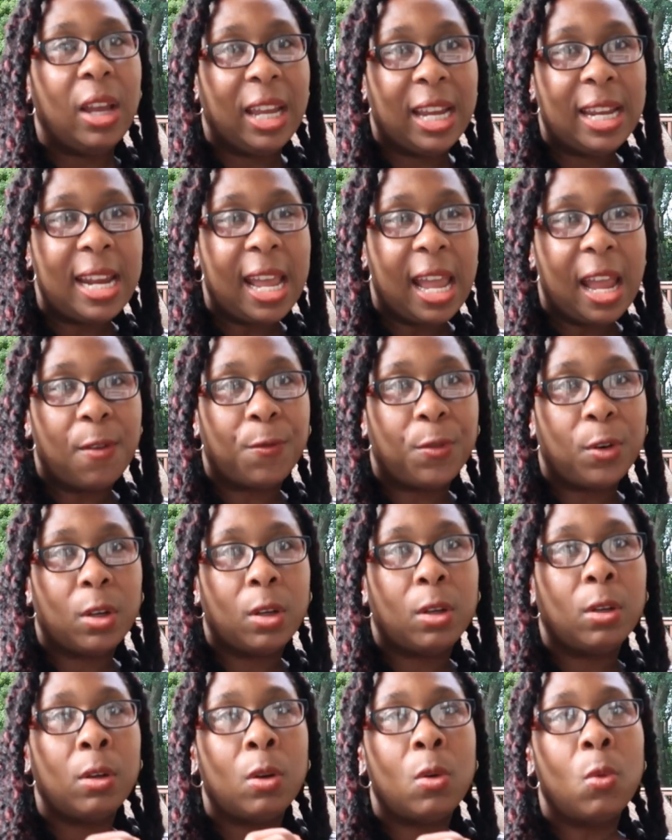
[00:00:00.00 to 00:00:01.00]
in
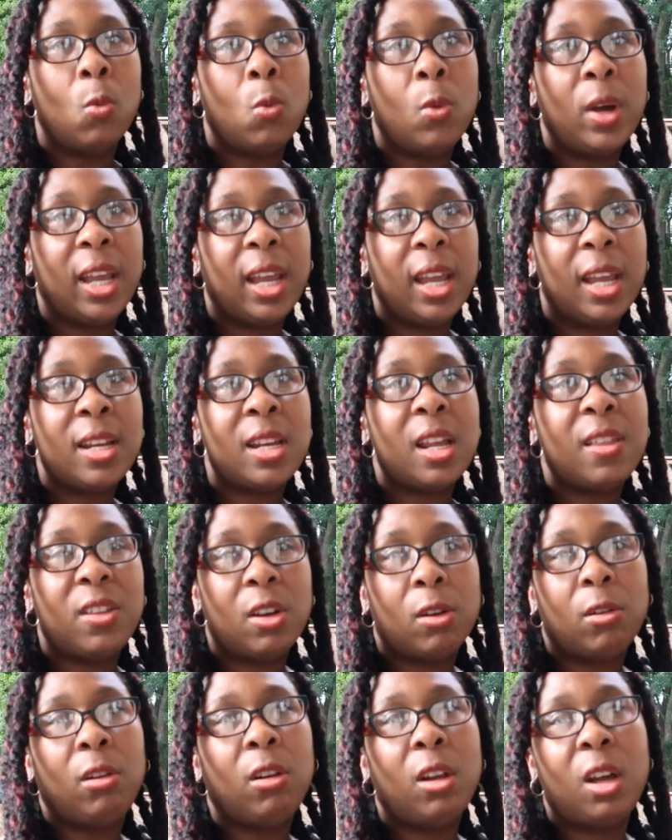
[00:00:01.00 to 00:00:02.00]
Africa when
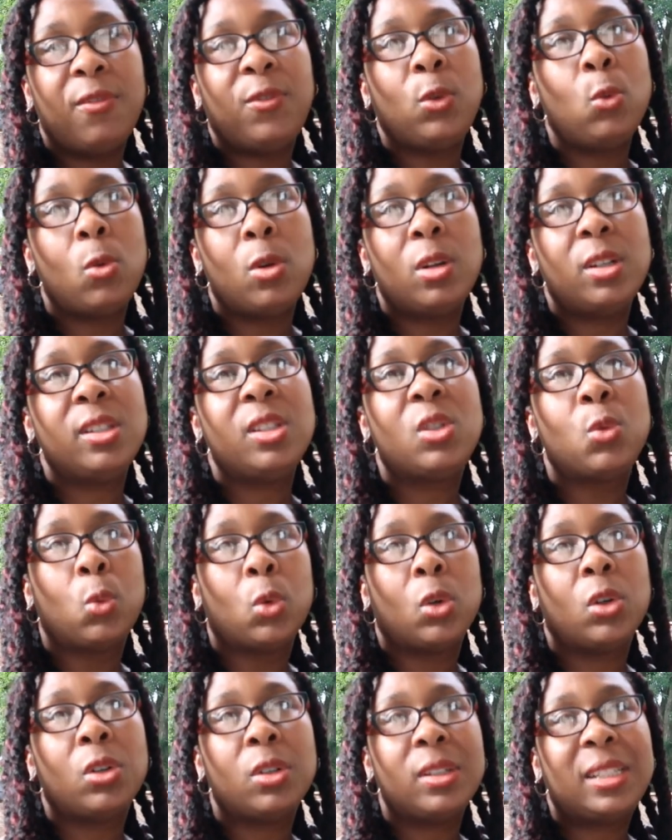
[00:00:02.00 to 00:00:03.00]
their loved ones
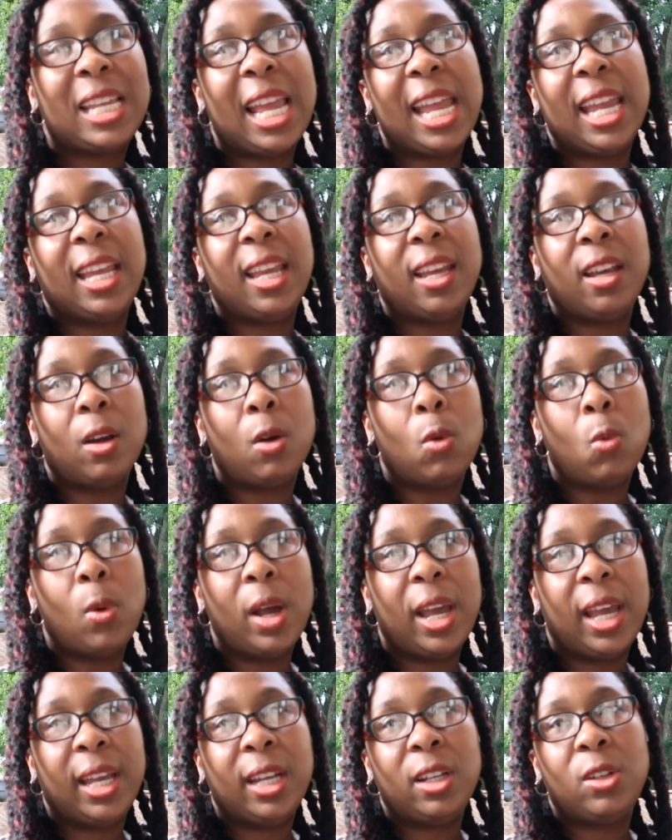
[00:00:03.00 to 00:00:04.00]
were taken
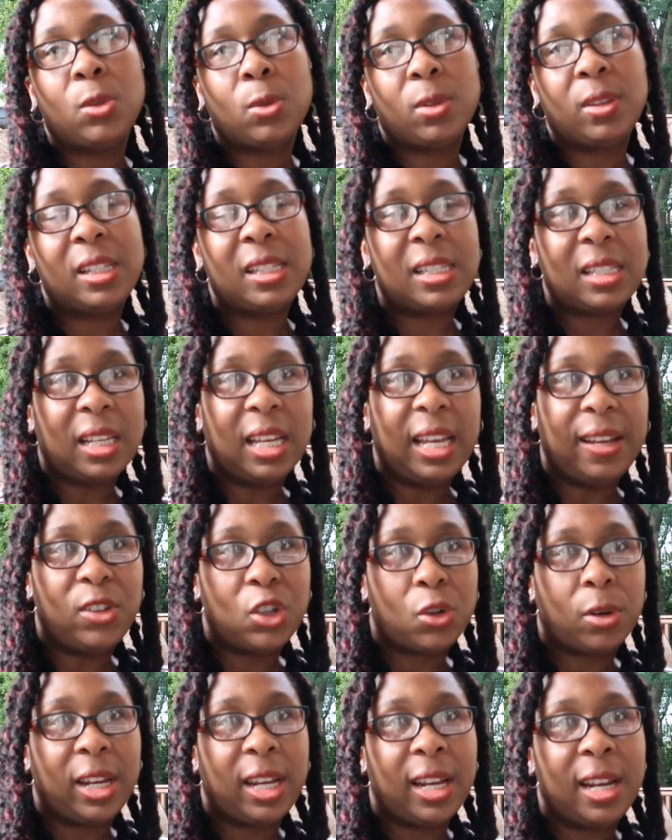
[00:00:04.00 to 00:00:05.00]
away during the slave
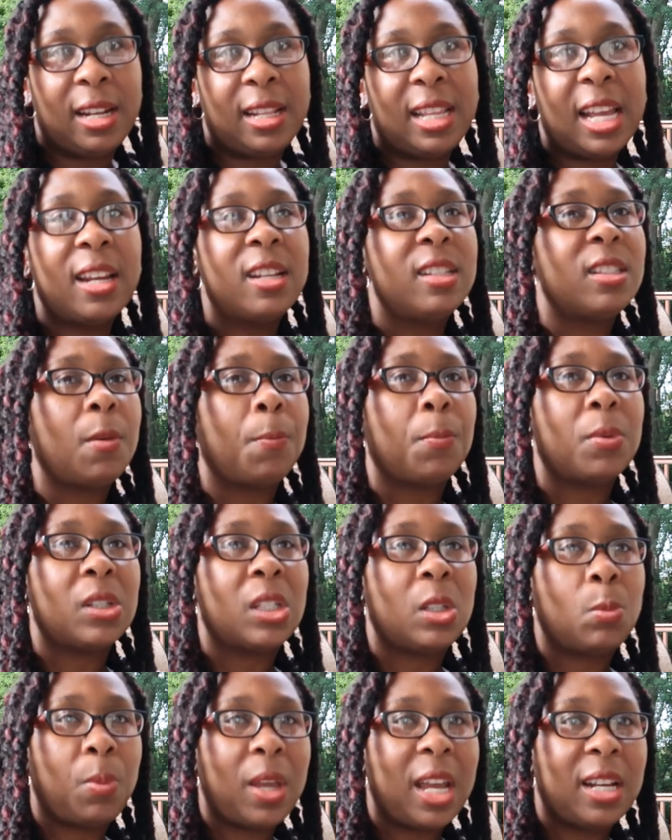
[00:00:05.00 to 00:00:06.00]
trade. That is a
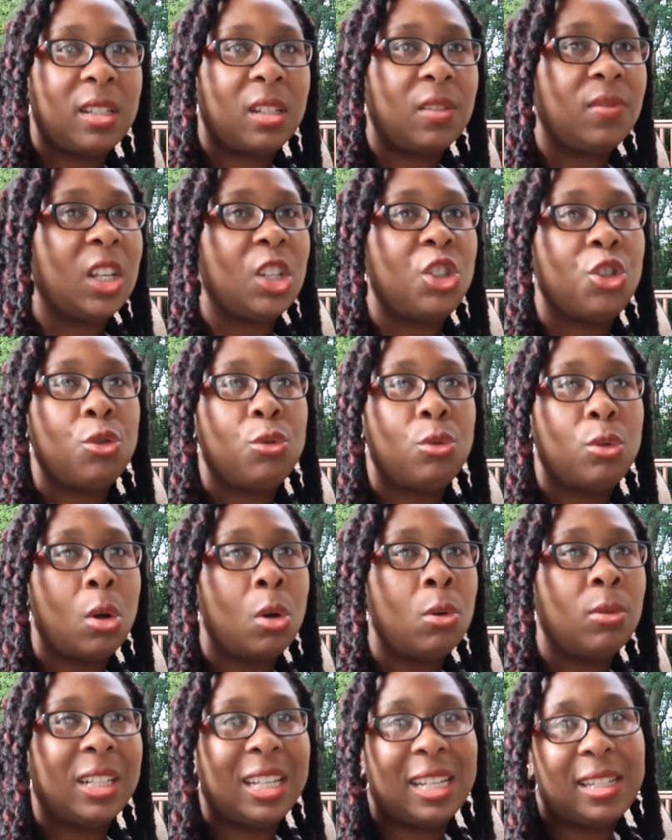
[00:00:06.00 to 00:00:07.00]
perspective that you
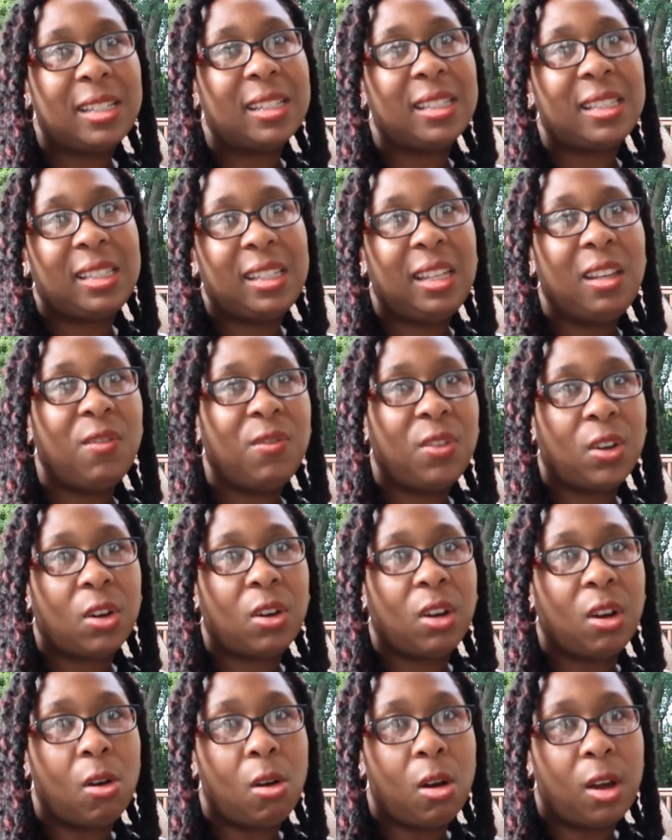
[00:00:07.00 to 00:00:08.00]
don't get to see
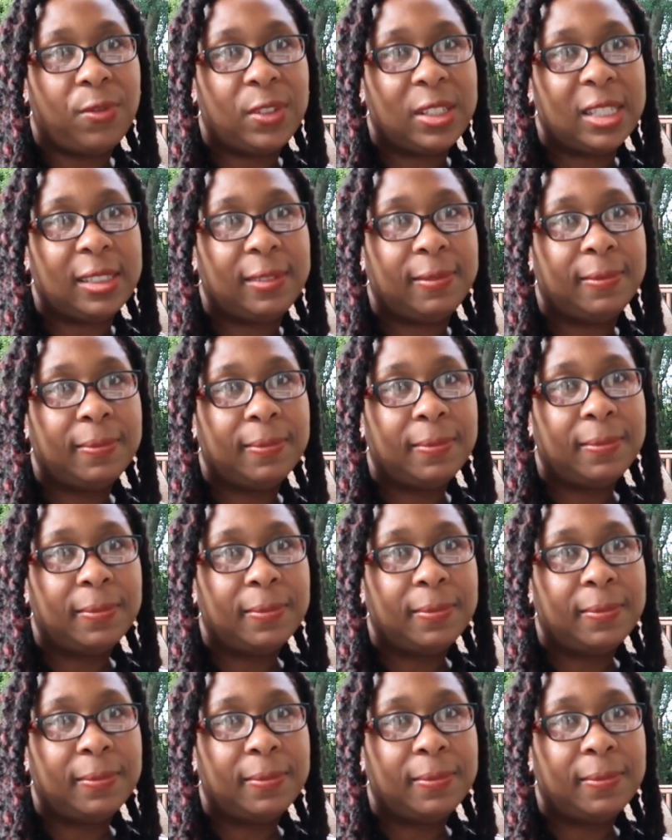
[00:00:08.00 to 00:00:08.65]
very often.